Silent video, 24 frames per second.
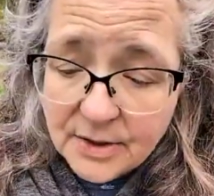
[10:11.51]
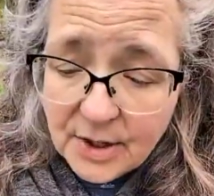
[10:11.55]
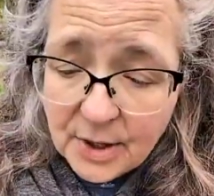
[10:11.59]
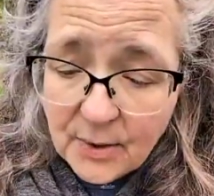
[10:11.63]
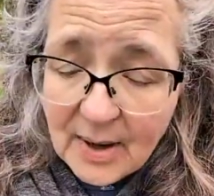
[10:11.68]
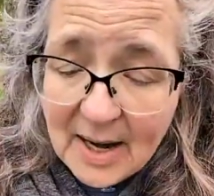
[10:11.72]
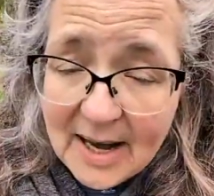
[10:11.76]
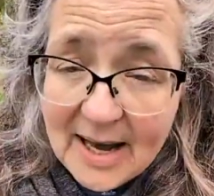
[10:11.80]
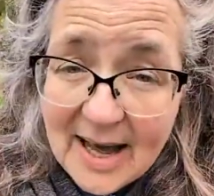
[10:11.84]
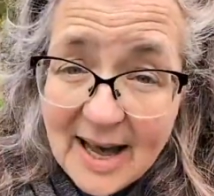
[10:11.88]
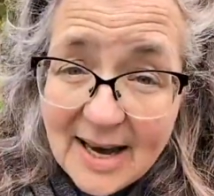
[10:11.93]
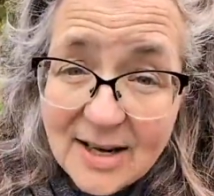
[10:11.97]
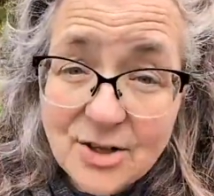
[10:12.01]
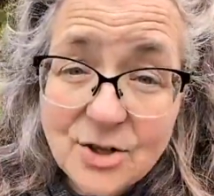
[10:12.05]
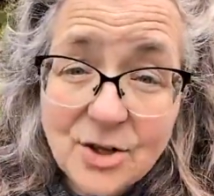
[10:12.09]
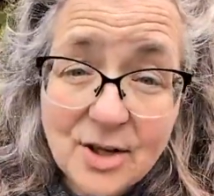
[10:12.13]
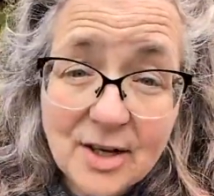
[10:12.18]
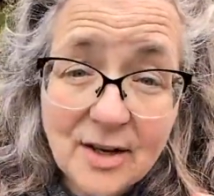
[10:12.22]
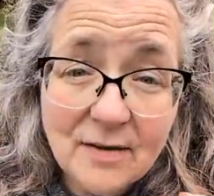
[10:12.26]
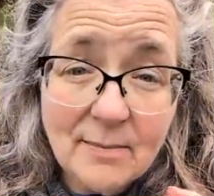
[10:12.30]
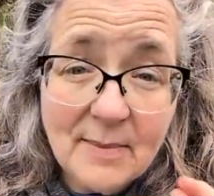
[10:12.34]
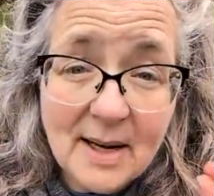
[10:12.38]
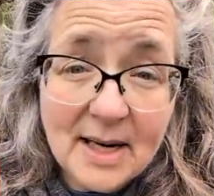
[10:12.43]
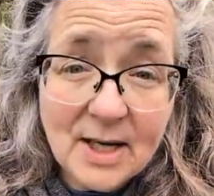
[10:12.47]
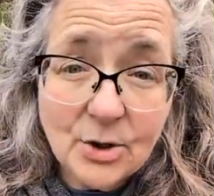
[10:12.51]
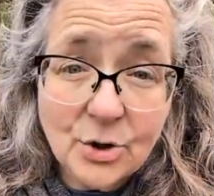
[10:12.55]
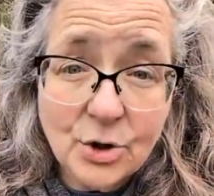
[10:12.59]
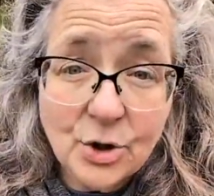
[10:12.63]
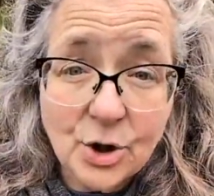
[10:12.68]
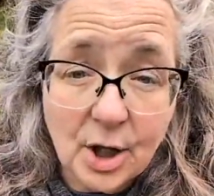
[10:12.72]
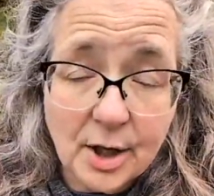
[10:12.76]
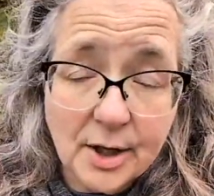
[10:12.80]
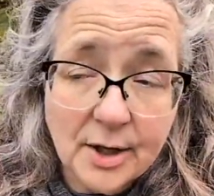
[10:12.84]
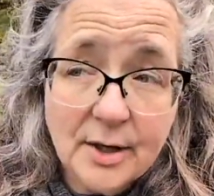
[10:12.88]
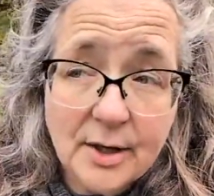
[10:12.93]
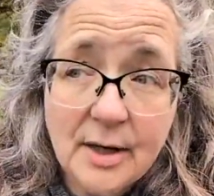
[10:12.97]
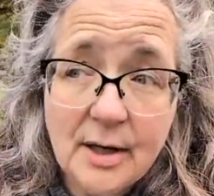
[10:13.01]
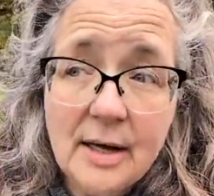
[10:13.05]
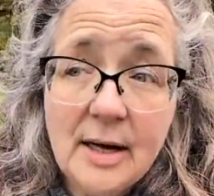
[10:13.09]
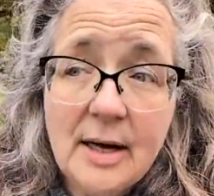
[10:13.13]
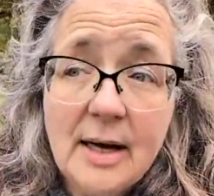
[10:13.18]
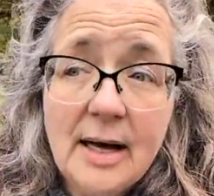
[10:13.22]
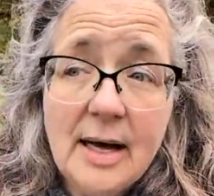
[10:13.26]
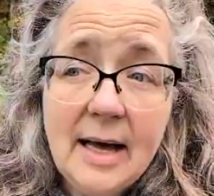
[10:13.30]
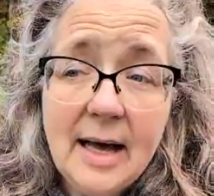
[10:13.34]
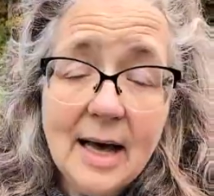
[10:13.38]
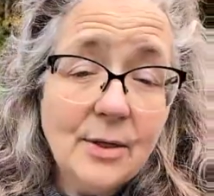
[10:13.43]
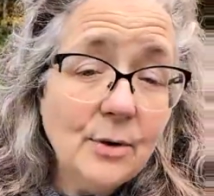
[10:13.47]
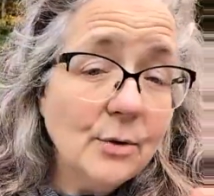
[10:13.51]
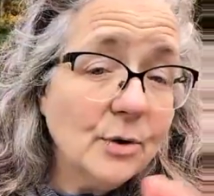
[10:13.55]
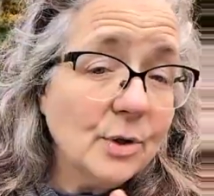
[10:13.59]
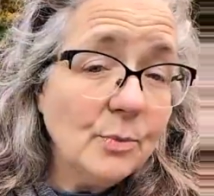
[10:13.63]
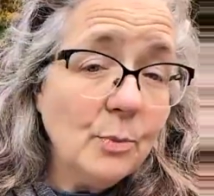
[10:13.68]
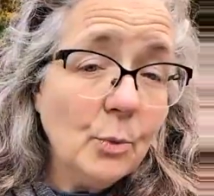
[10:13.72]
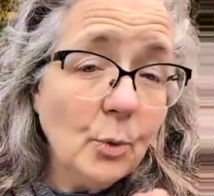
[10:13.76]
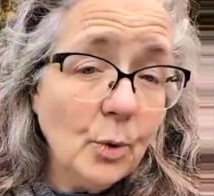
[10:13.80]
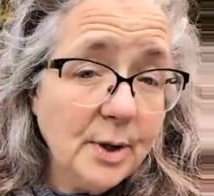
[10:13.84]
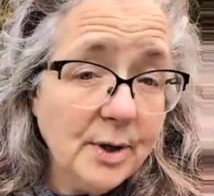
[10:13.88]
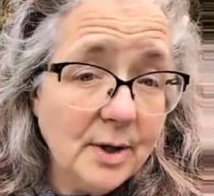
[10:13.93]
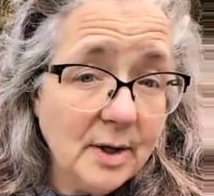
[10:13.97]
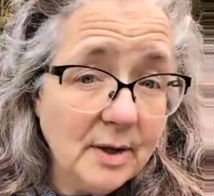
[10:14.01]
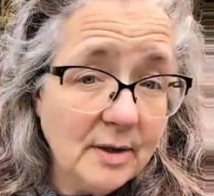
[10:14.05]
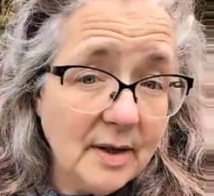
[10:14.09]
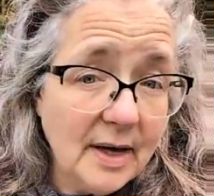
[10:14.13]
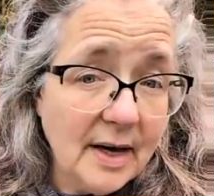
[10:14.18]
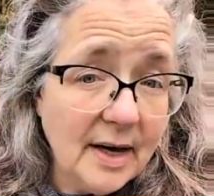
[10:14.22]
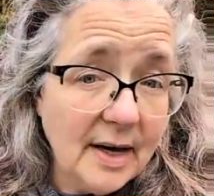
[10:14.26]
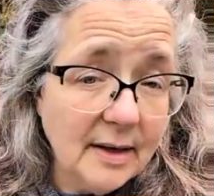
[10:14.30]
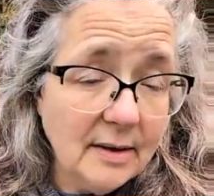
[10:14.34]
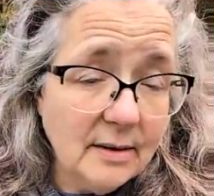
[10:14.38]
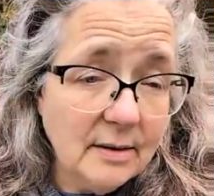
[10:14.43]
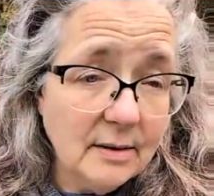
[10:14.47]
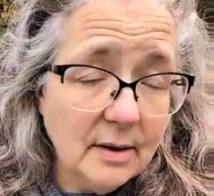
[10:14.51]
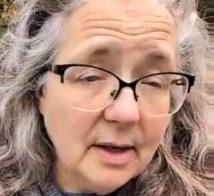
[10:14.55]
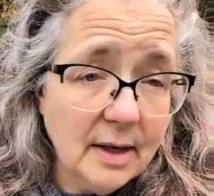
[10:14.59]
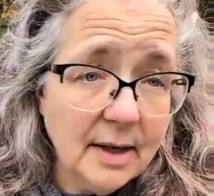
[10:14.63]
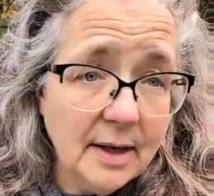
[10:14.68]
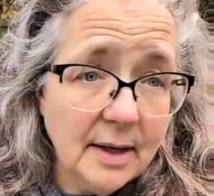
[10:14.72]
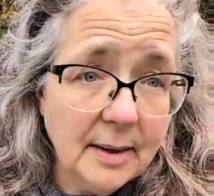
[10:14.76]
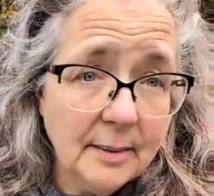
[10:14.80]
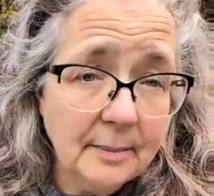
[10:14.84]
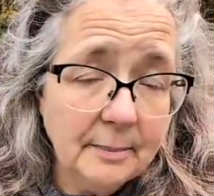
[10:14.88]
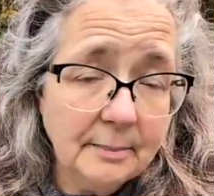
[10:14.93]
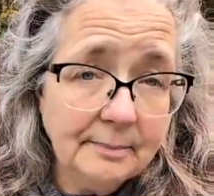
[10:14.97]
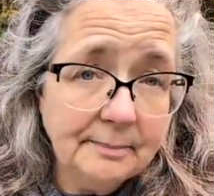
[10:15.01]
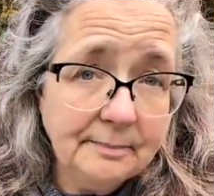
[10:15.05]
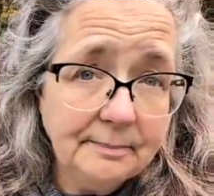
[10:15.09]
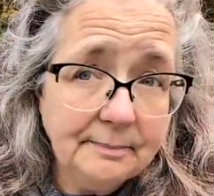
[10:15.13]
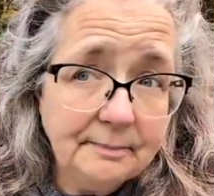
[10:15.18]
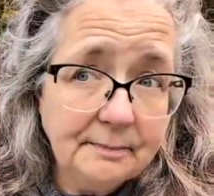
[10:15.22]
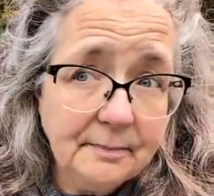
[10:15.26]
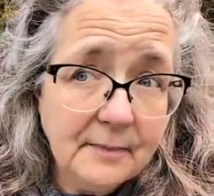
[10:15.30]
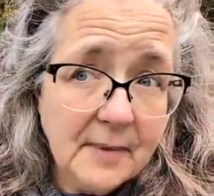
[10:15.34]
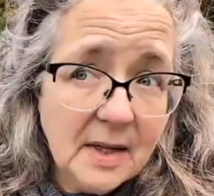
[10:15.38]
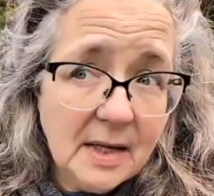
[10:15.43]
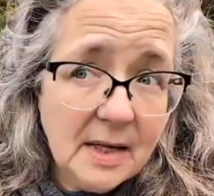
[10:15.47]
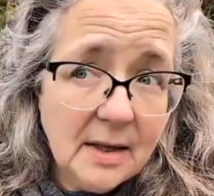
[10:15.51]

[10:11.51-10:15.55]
So I actually have made a chart and there's more than that. Um,